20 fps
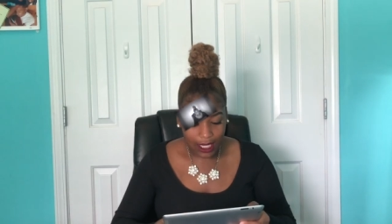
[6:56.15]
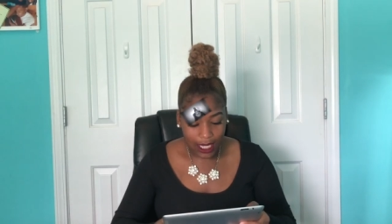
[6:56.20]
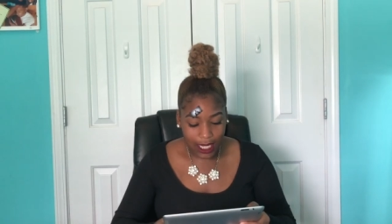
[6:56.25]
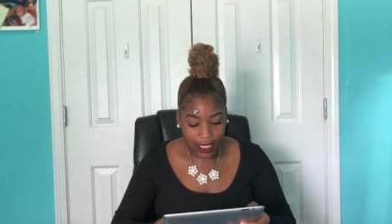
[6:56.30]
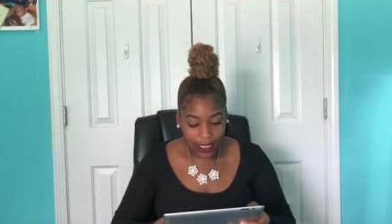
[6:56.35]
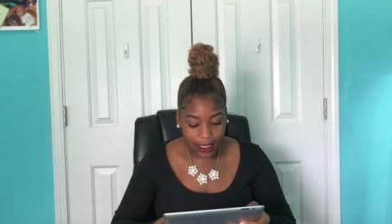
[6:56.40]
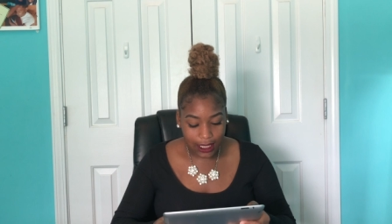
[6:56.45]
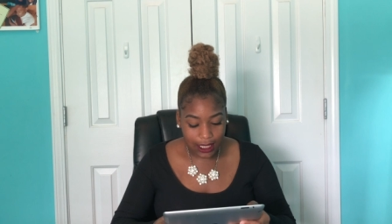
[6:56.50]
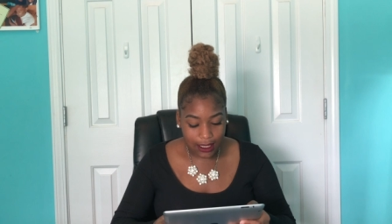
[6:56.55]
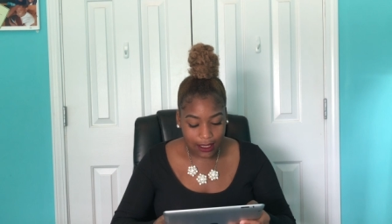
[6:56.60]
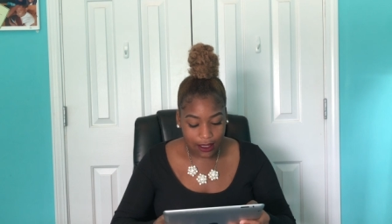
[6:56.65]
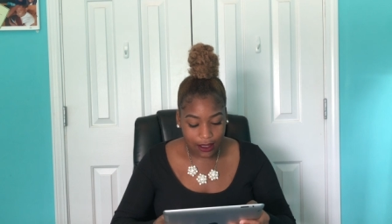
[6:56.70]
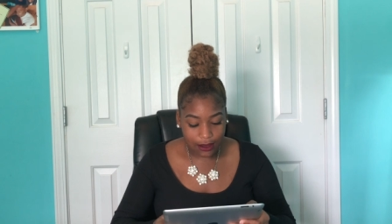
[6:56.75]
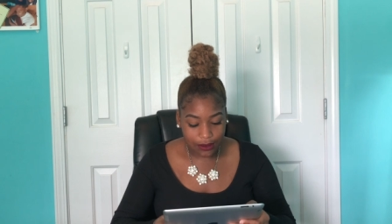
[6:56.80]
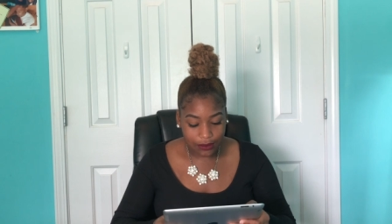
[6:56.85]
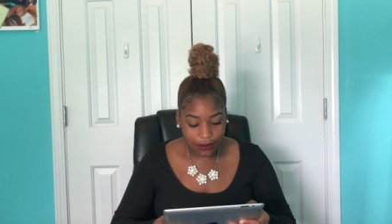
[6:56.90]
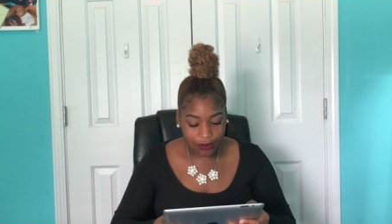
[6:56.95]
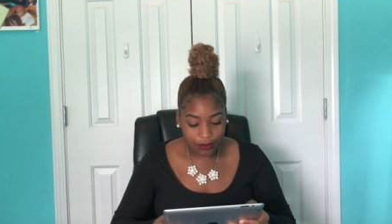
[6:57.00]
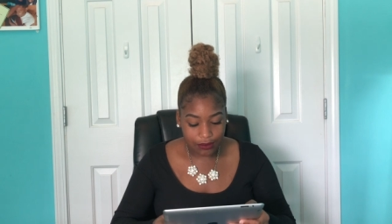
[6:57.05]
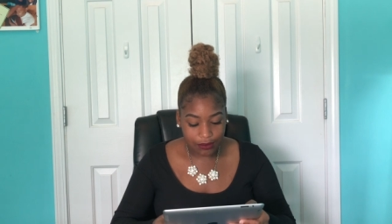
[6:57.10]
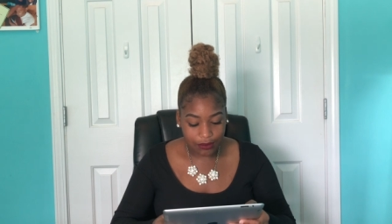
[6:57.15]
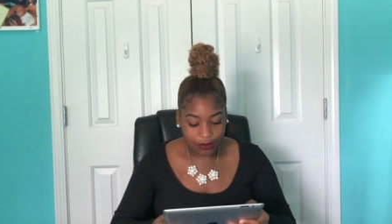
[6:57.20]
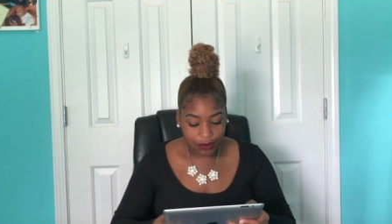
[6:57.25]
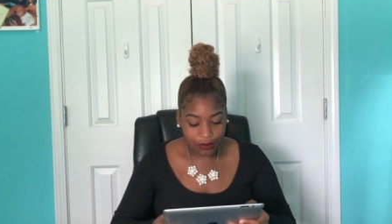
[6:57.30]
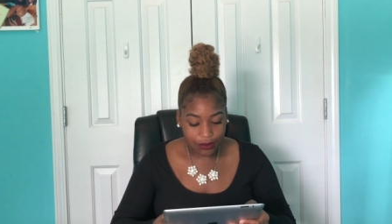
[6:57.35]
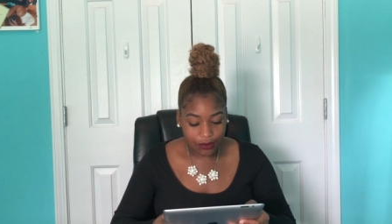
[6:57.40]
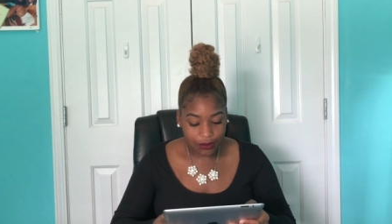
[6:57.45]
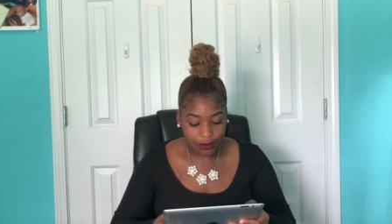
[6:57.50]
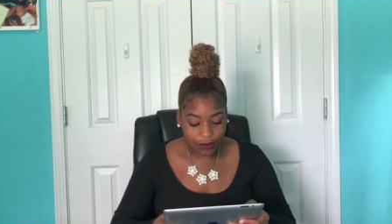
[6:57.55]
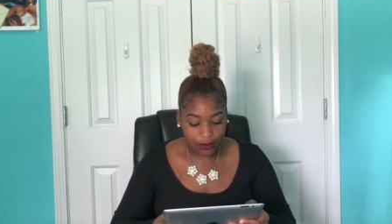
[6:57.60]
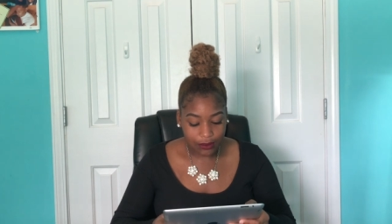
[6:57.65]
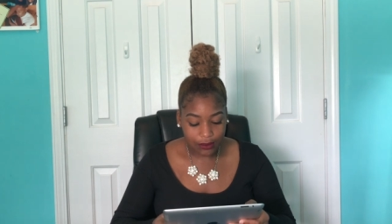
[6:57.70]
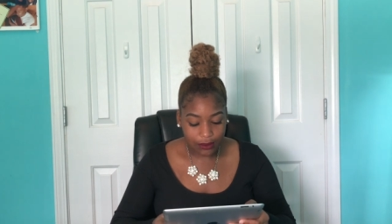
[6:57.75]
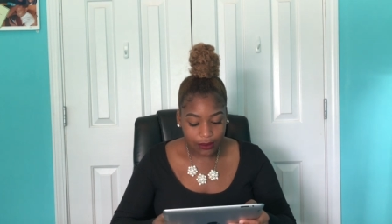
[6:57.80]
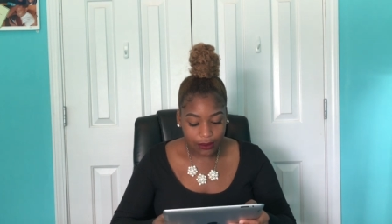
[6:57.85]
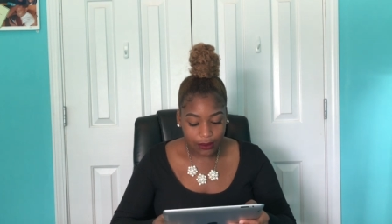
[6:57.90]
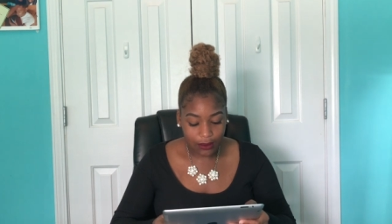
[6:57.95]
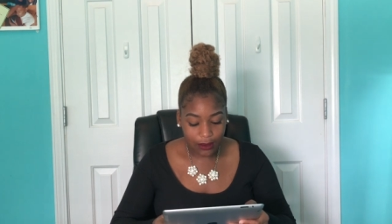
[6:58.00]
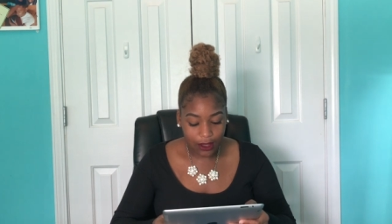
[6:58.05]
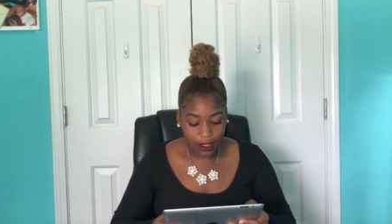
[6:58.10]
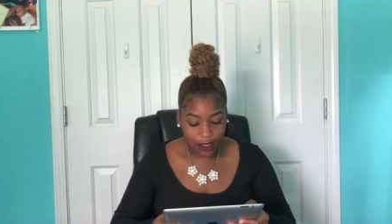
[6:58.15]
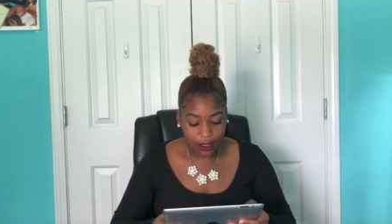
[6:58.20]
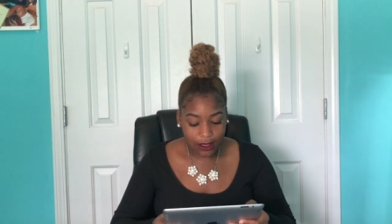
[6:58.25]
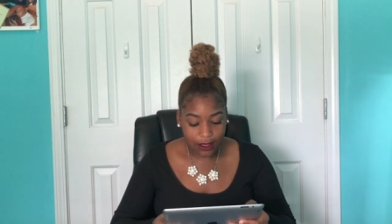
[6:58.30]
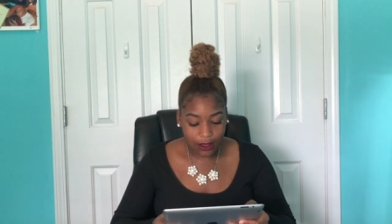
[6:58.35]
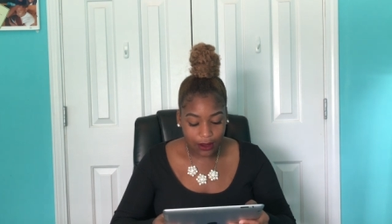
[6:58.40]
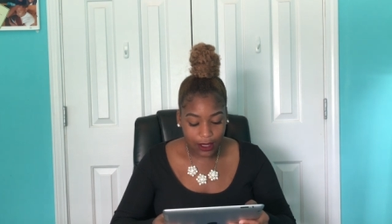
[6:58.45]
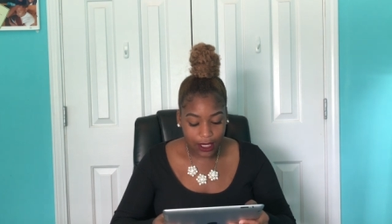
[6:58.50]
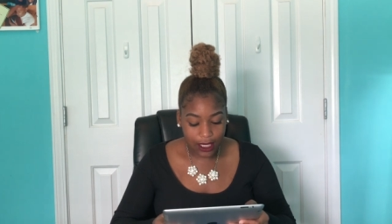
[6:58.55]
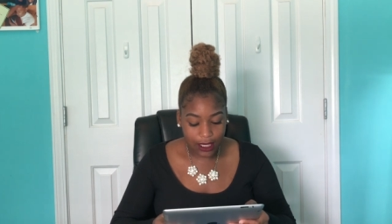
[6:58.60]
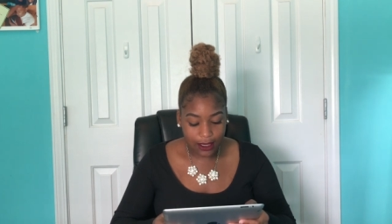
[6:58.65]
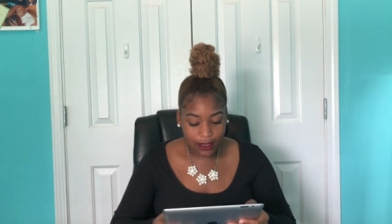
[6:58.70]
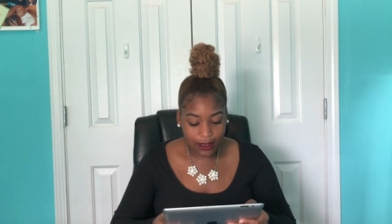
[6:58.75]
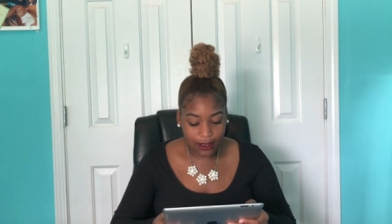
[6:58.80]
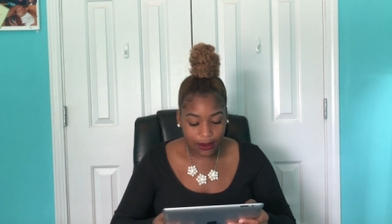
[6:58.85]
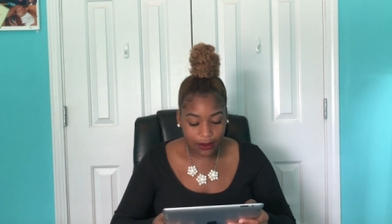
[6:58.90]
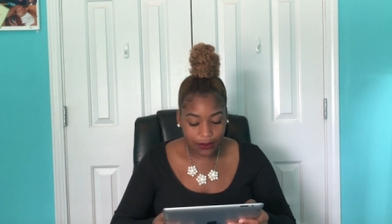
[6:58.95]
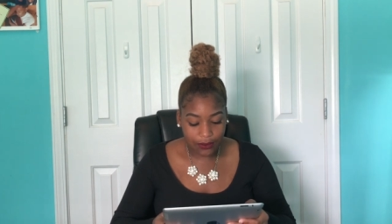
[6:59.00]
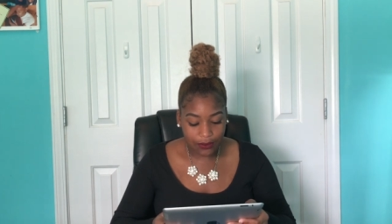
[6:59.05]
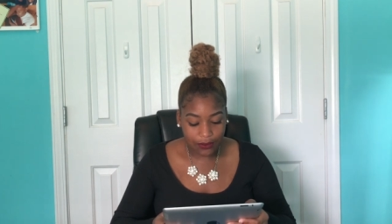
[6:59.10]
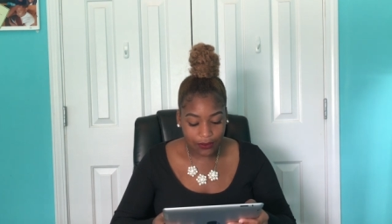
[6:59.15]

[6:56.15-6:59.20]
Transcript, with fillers: I like that song. So I guess so.